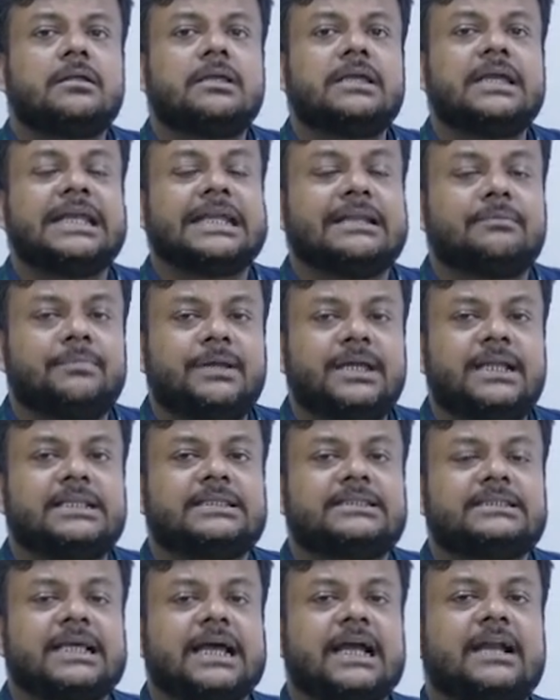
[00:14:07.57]
it
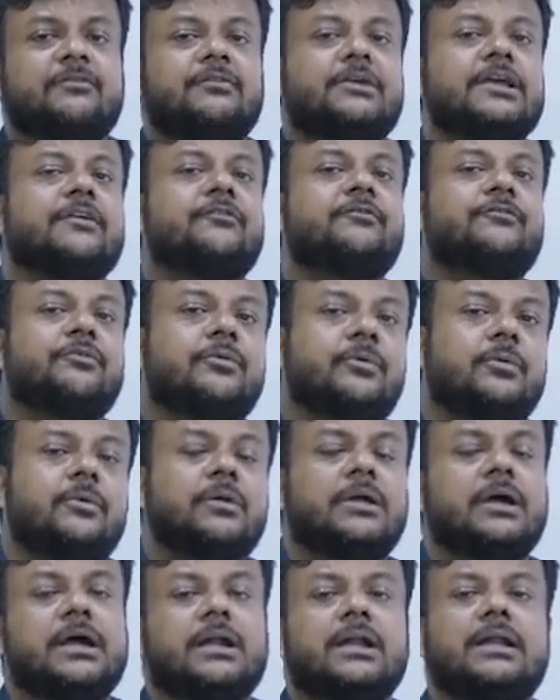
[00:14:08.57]
means that we have
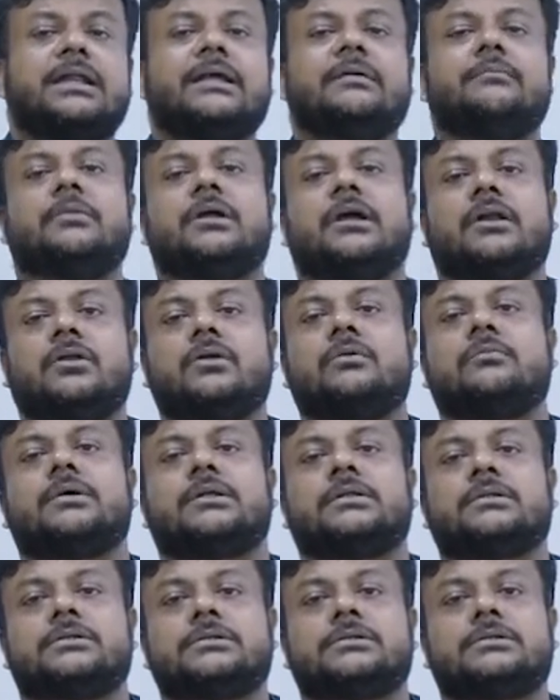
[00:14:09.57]
4 unnamed
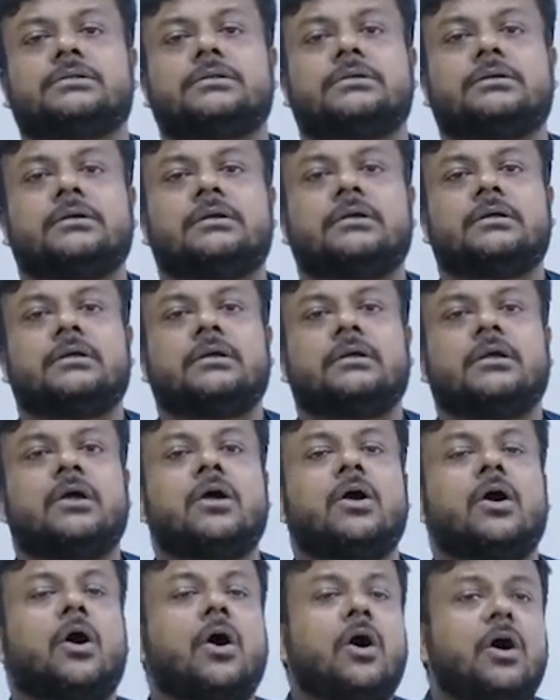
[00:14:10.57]
arguments.
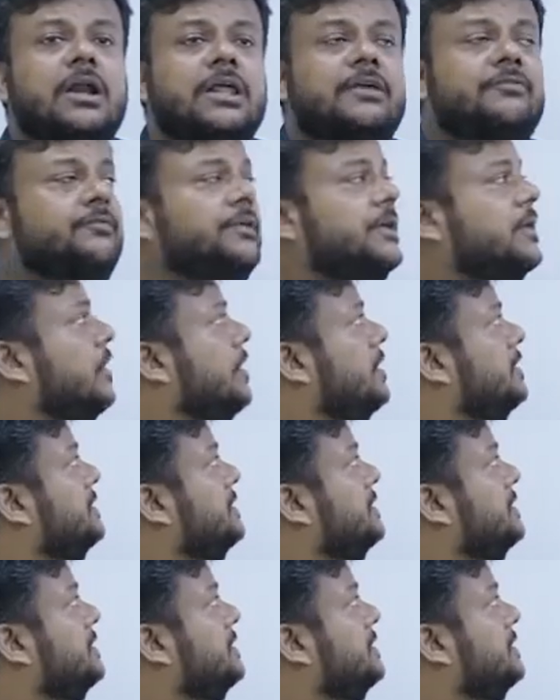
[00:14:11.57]
Or if we call